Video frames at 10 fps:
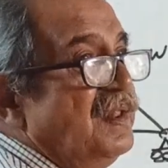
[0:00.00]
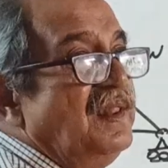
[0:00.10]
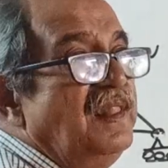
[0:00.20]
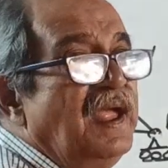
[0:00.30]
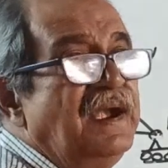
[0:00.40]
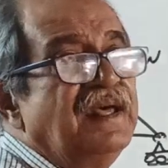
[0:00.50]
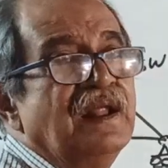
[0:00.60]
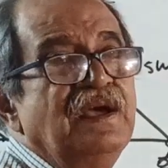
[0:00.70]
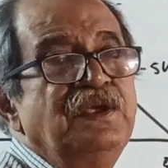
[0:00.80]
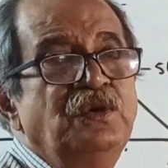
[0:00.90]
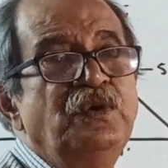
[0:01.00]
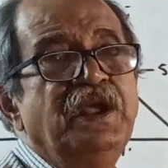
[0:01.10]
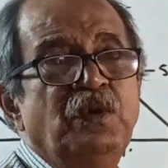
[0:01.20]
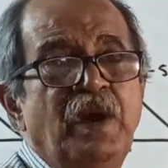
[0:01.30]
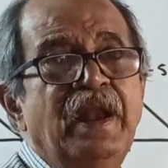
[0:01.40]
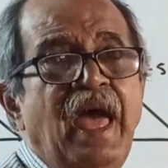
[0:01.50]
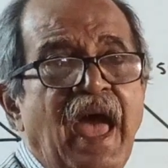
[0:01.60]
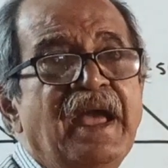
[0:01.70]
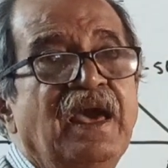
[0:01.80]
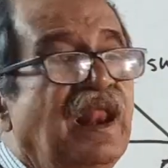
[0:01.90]
Later you require
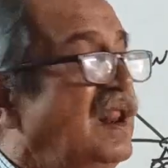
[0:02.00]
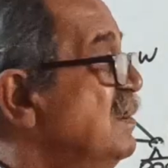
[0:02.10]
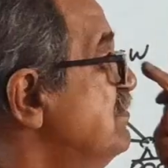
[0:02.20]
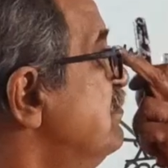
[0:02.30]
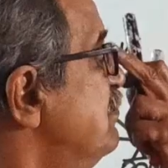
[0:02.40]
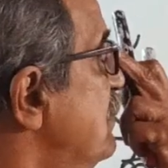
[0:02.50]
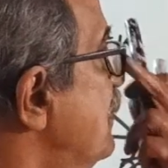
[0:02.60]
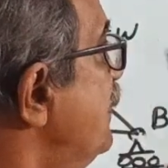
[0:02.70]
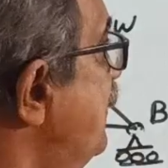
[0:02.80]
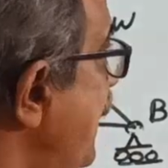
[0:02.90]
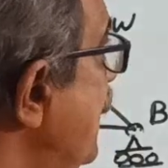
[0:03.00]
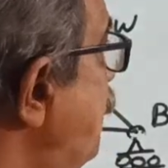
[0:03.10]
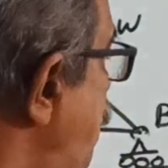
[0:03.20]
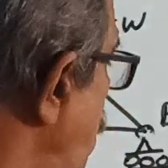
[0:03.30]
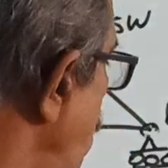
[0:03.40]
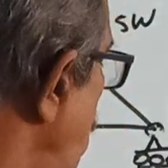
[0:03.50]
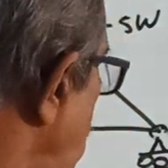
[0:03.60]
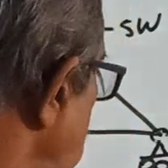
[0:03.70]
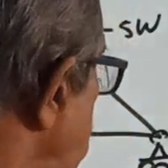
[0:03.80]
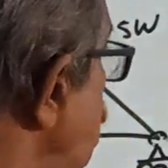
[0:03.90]
angle. Therefore,
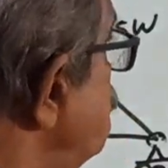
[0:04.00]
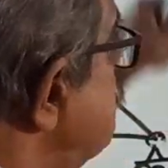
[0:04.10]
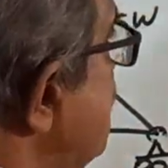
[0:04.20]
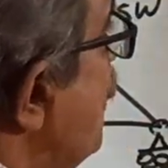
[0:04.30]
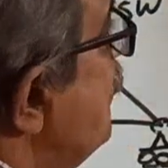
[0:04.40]
to save